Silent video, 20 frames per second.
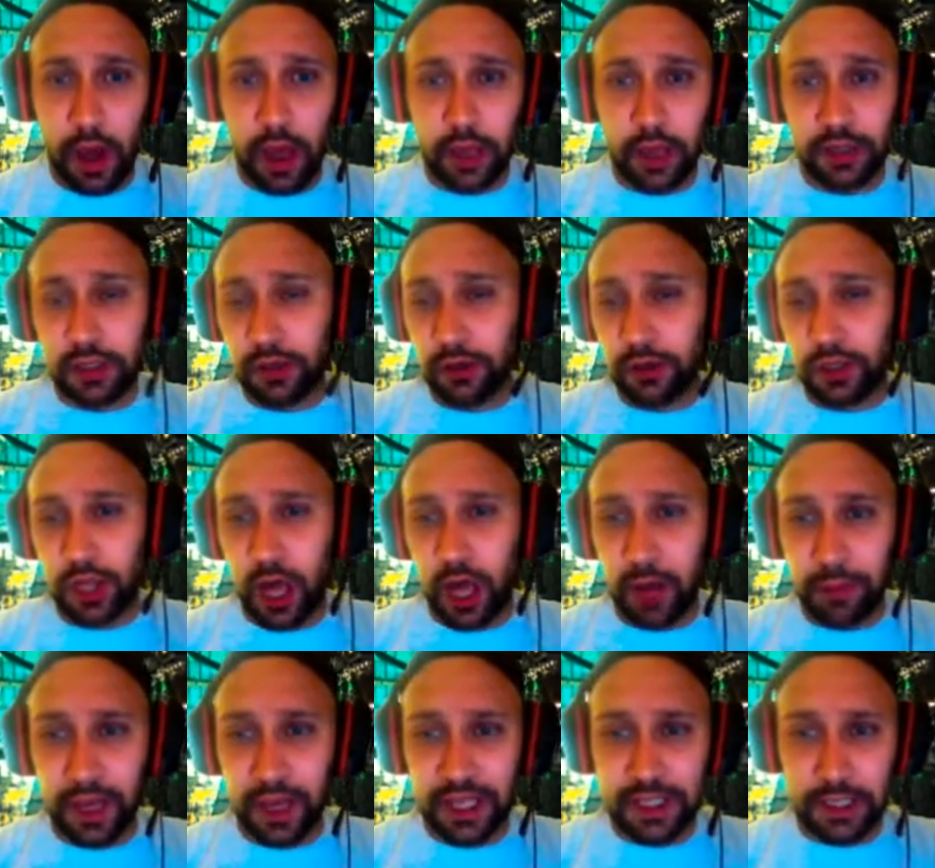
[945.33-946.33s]
two-shot,
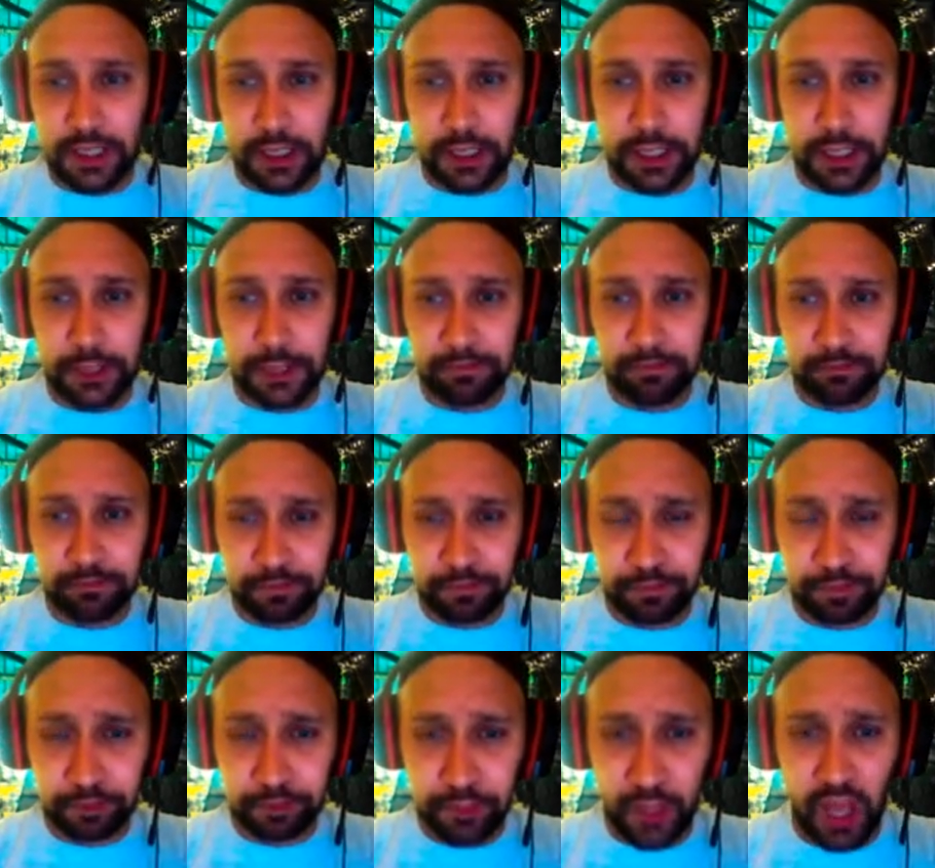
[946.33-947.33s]
basically.
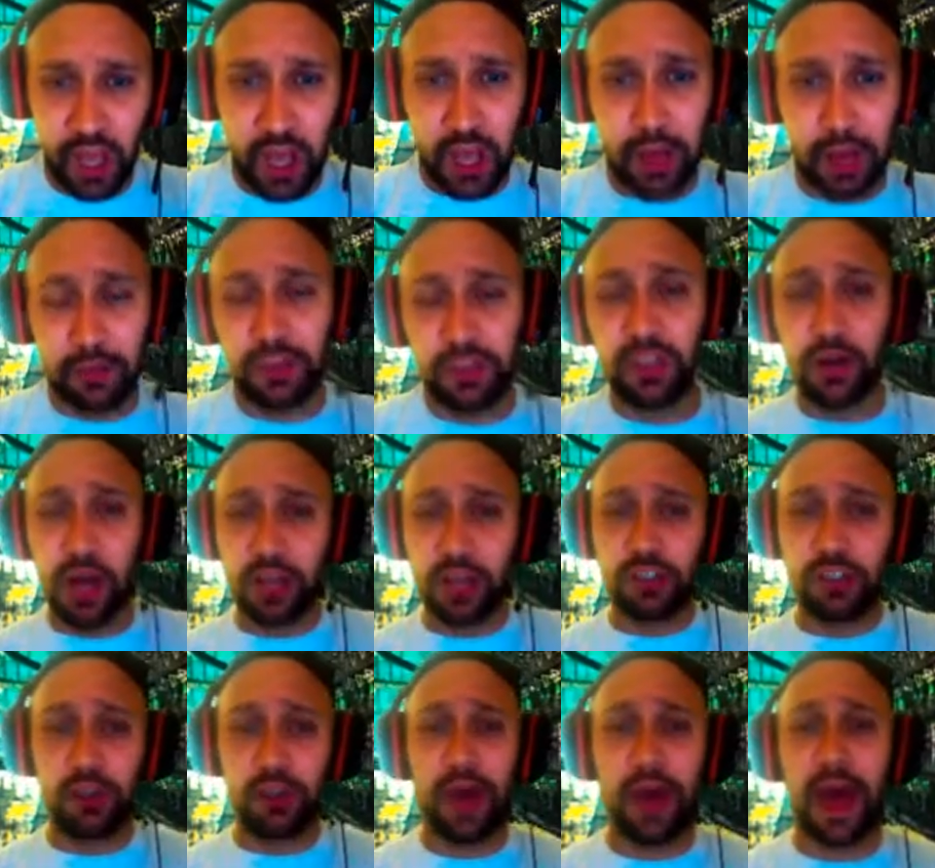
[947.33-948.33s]
So not too
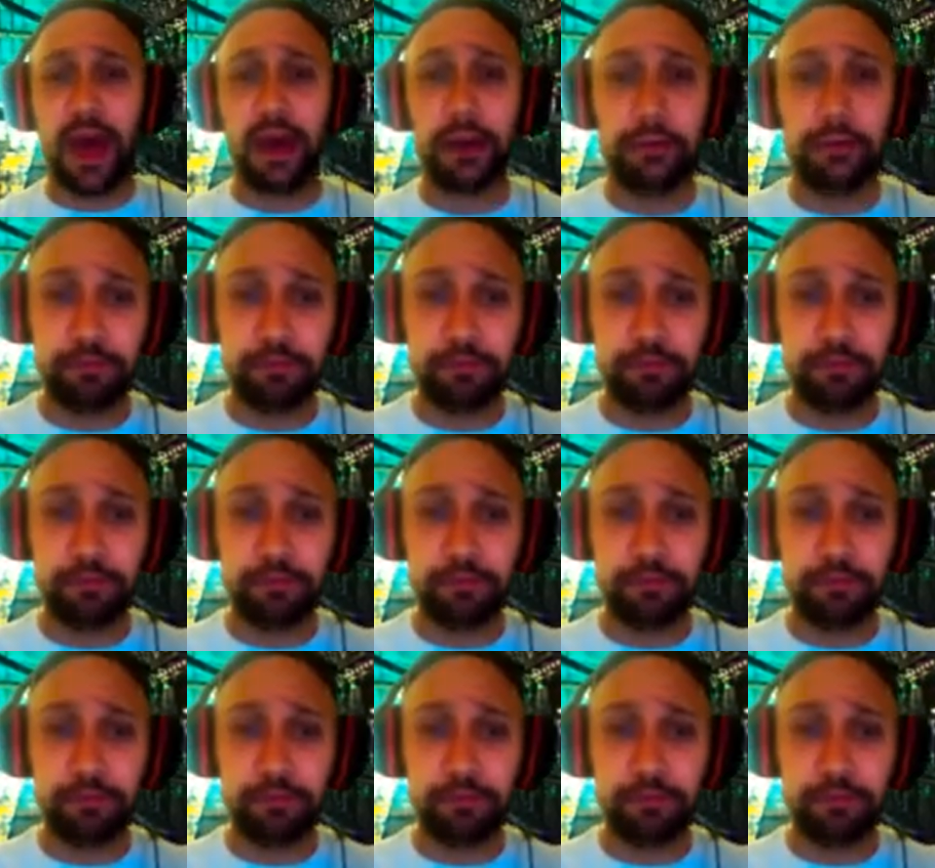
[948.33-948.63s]
bad.